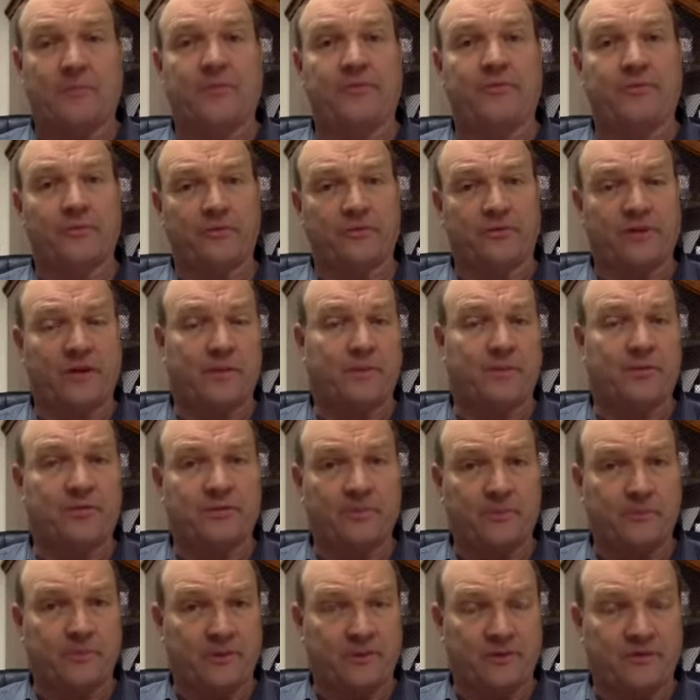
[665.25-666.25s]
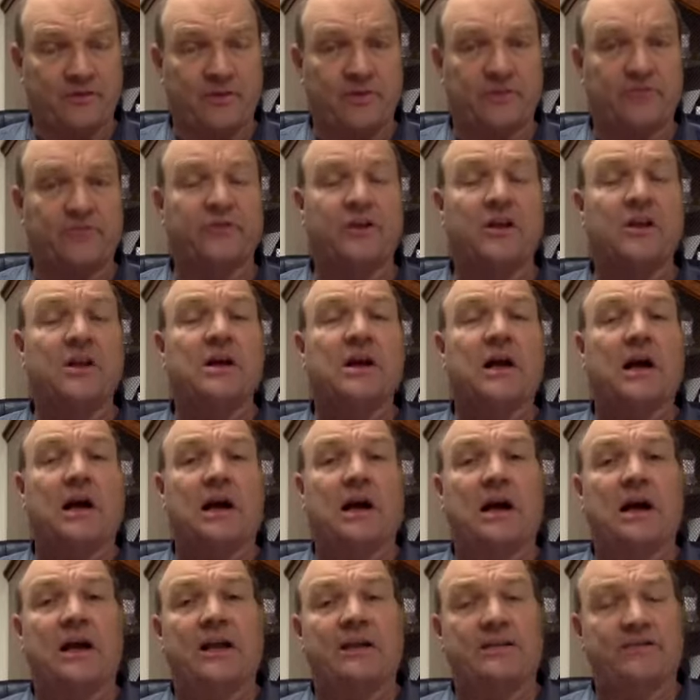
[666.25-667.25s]
If you're set up as a business,
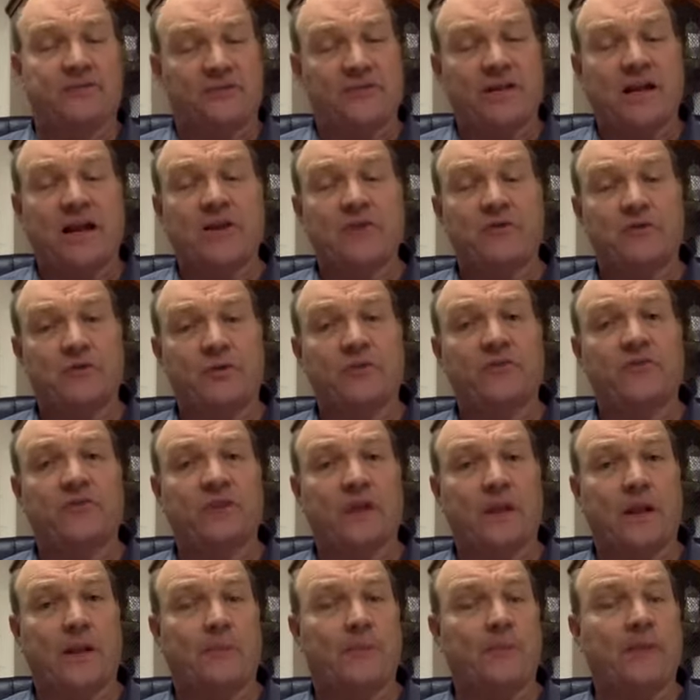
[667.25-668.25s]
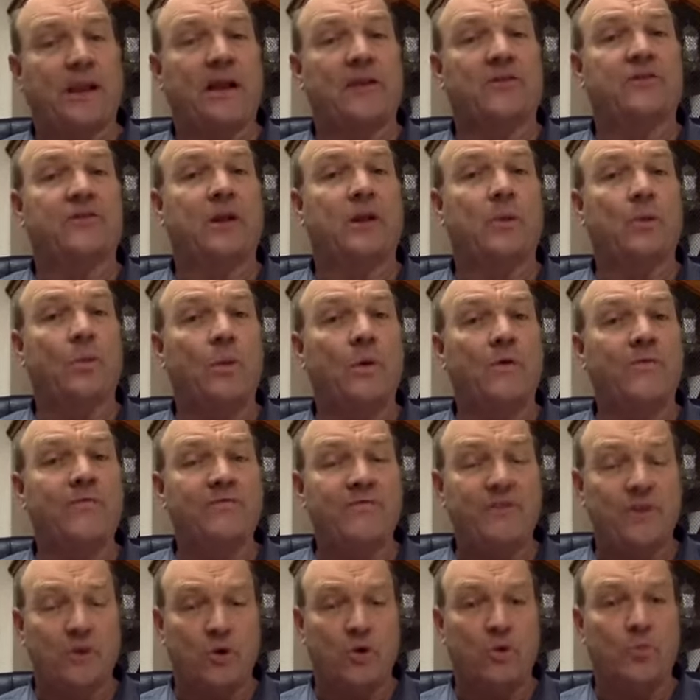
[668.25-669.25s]
it's naturally set up that has a
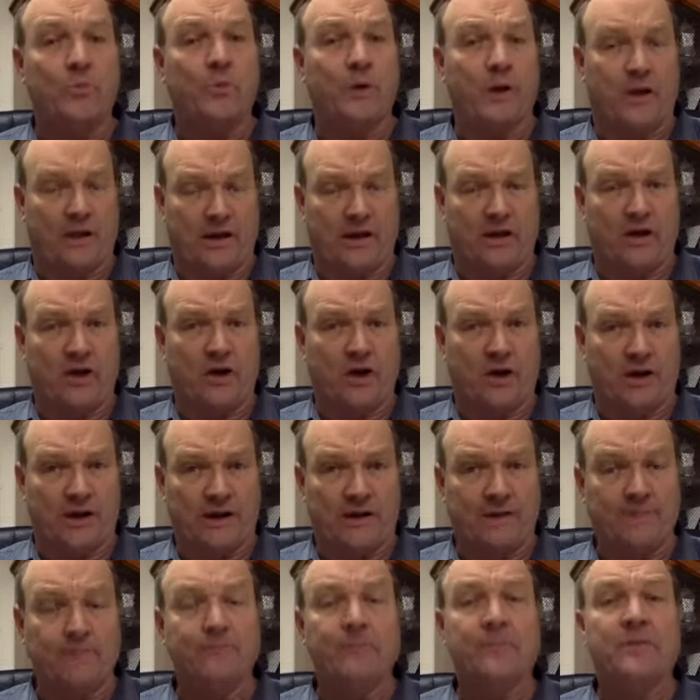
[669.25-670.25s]
review button on it.